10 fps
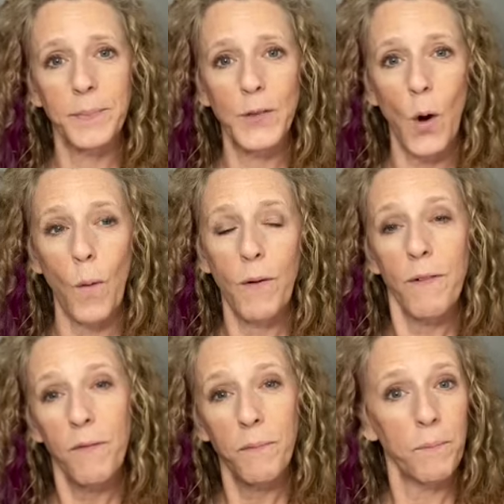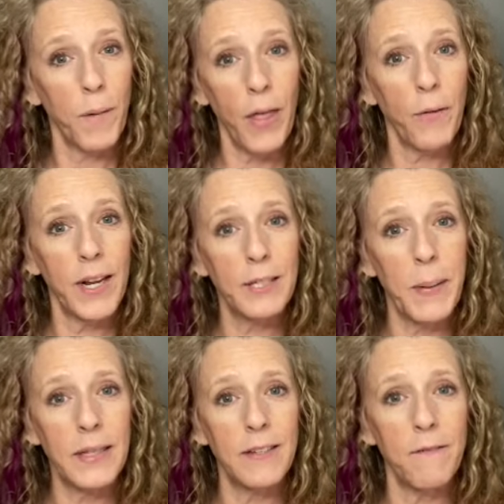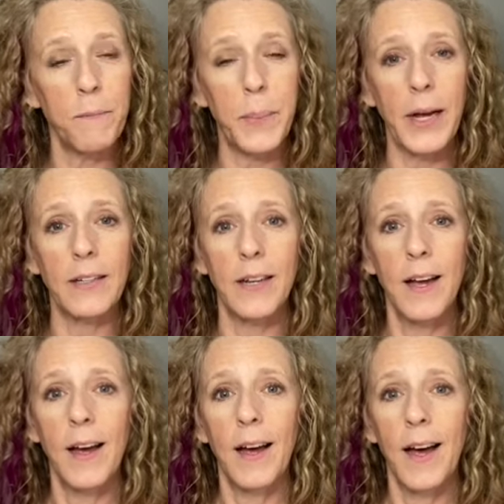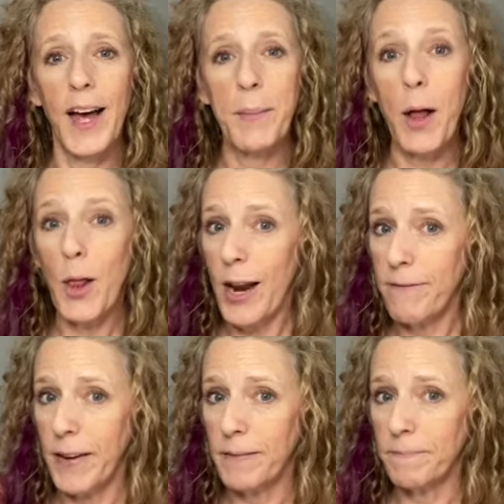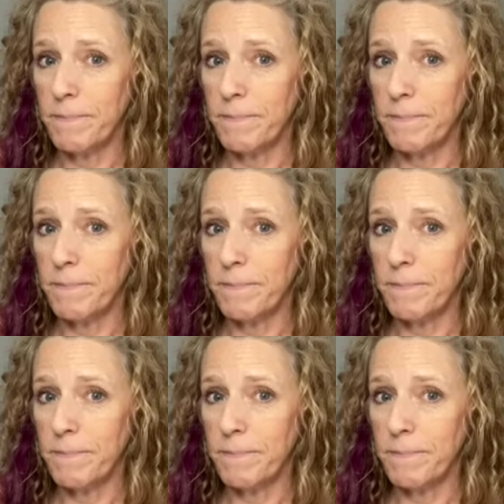So rather inexpensive, but a lot of fun.